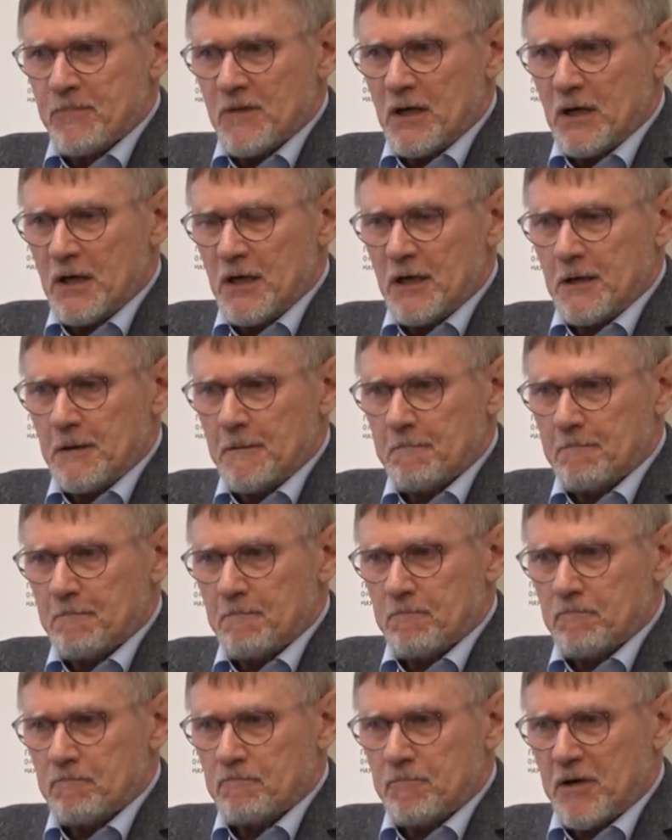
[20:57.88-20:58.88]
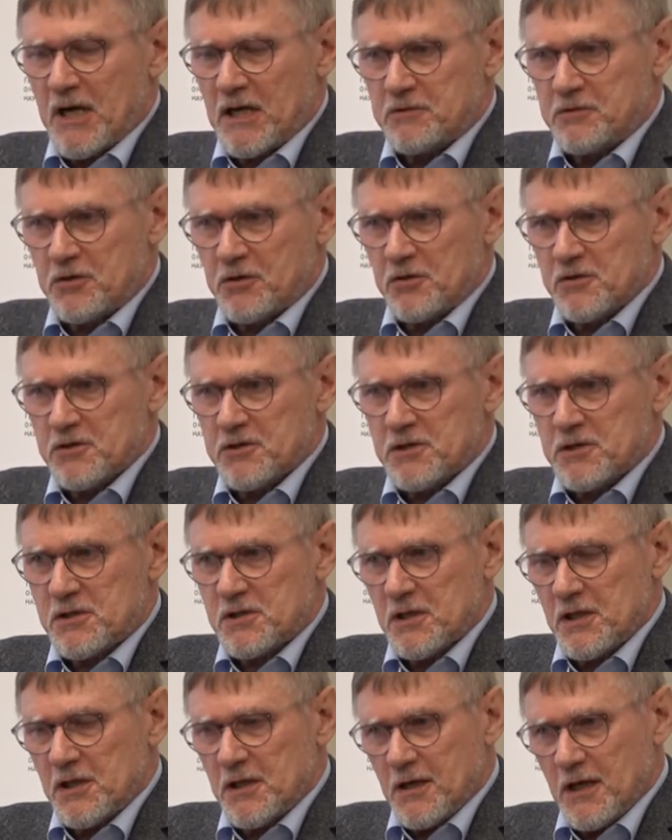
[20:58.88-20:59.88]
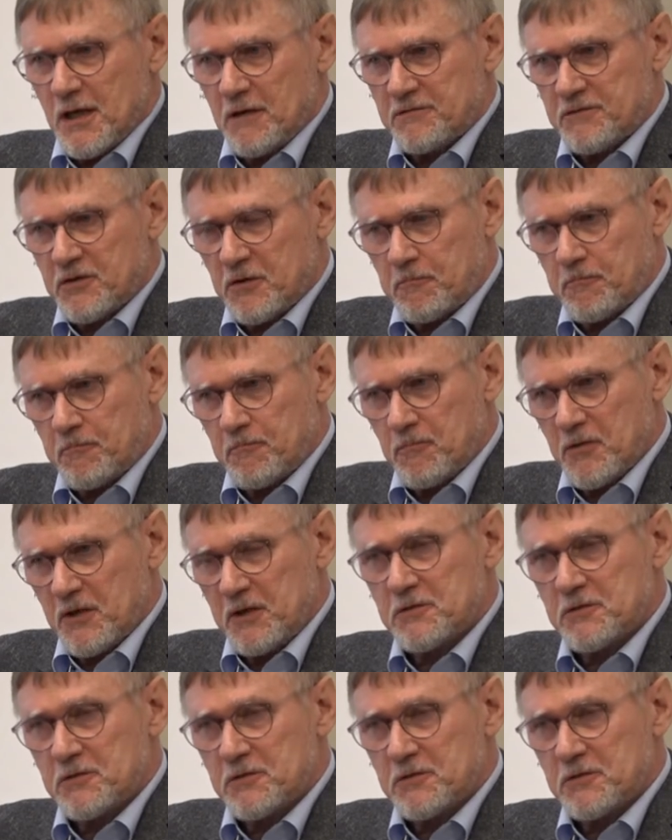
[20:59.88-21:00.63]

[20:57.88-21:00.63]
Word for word: uh, patterns after